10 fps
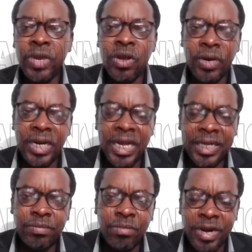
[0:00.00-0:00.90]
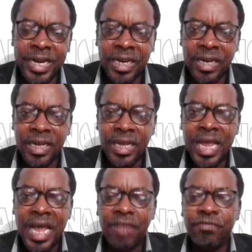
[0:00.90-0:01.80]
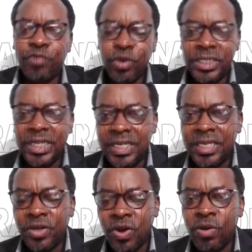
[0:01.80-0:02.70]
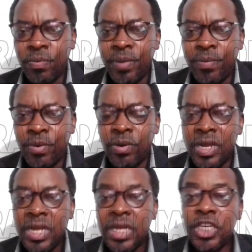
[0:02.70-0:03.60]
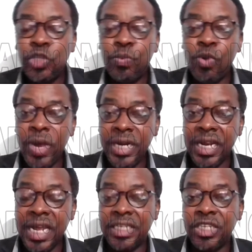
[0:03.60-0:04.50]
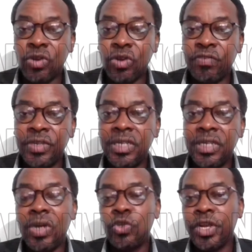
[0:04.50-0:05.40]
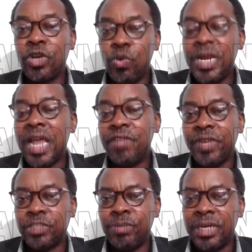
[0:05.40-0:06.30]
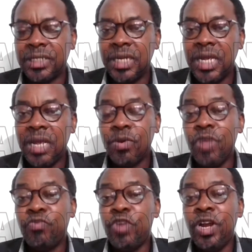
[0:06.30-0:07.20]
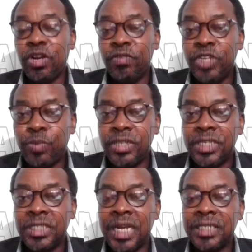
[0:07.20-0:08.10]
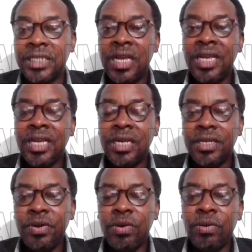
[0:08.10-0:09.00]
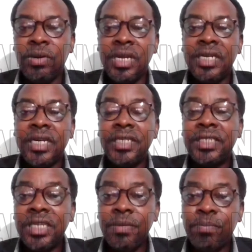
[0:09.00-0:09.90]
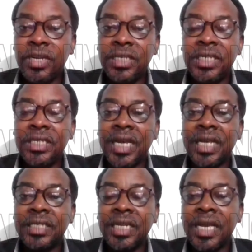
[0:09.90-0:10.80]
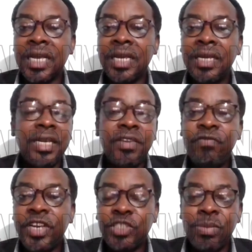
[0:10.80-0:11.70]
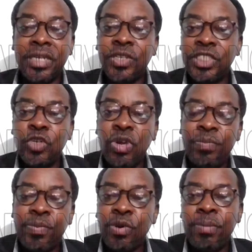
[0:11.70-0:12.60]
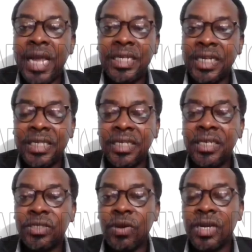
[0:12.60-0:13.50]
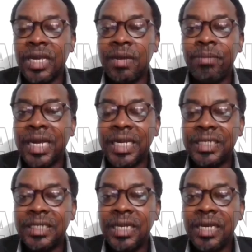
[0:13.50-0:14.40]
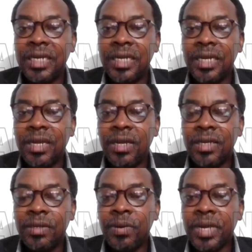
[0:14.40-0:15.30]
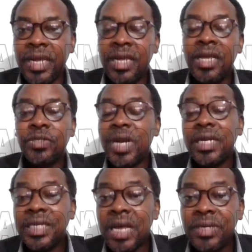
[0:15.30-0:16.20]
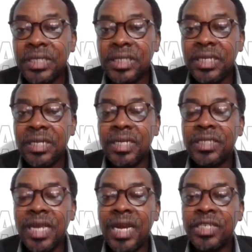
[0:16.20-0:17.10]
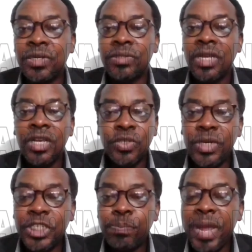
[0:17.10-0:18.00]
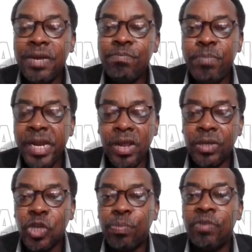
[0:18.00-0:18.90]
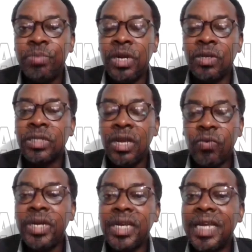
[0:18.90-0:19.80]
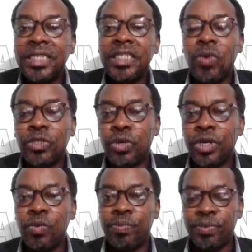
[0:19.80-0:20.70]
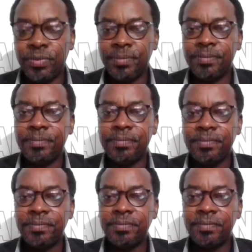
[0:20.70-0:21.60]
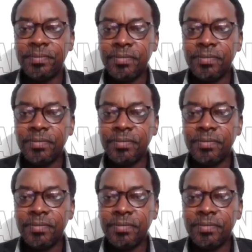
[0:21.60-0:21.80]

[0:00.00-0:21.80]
we collect money and voted the wrong people, these people, when they get into office, they want to recoup their investments. Because for a lot of these politicians, you know, they see politics as uh, investment, just the way people buy shares in the stock uh, market. Okay? Mm-hmm. So that is how they see, they see elections. So okay. They spend billions upon billions. When mm-hmm. they get it, they want to recoup. Doctor Tony, we are